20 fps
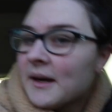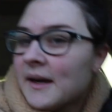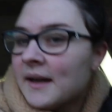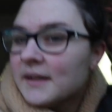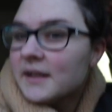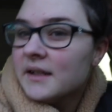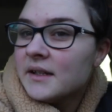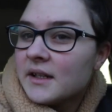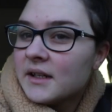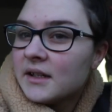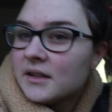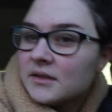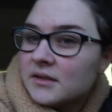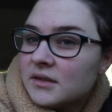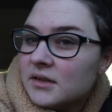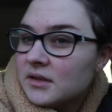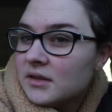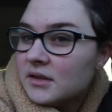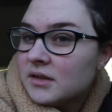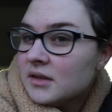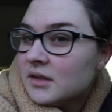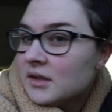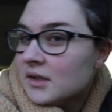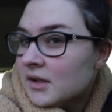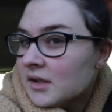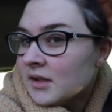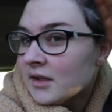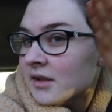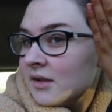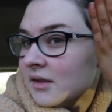party now
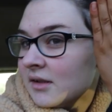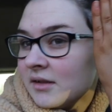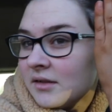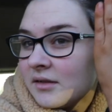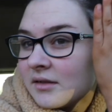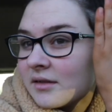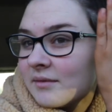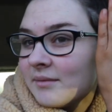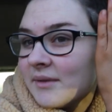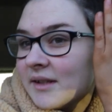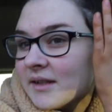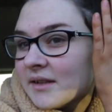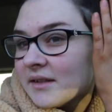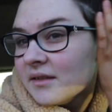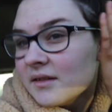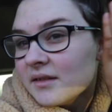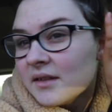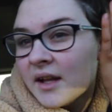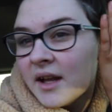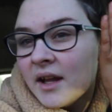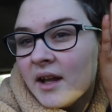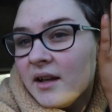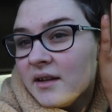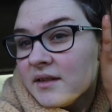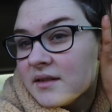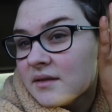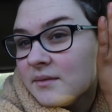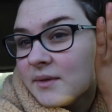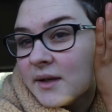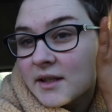Look at my
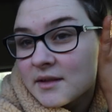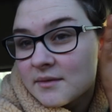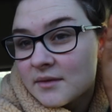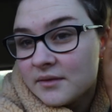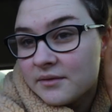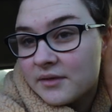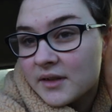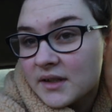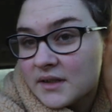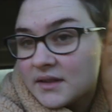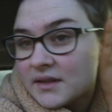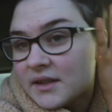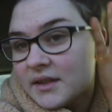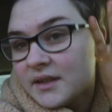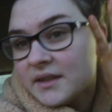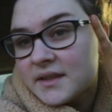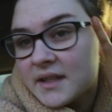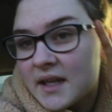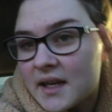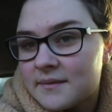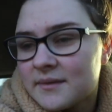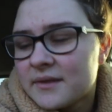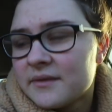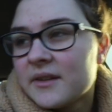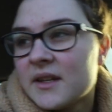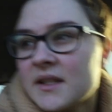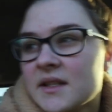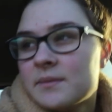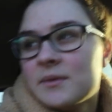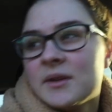hands compared to my face. I didn't tan my face